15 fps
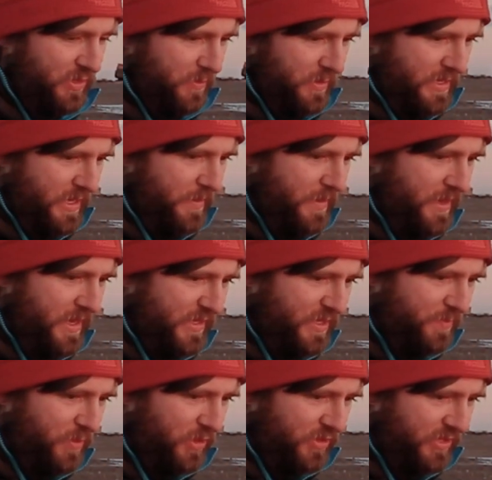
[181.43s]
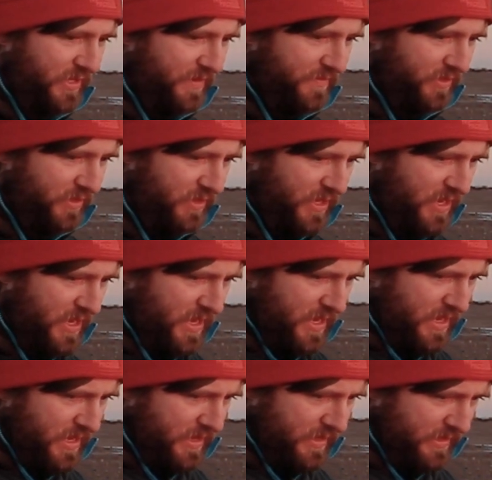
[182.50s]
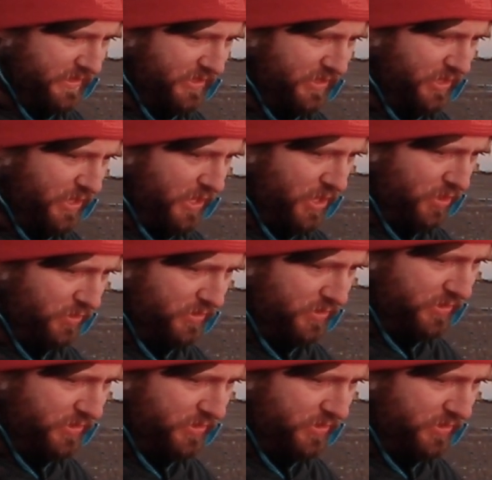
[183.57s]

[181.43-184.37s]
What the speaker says: So we'll keep the exposure level nice and long.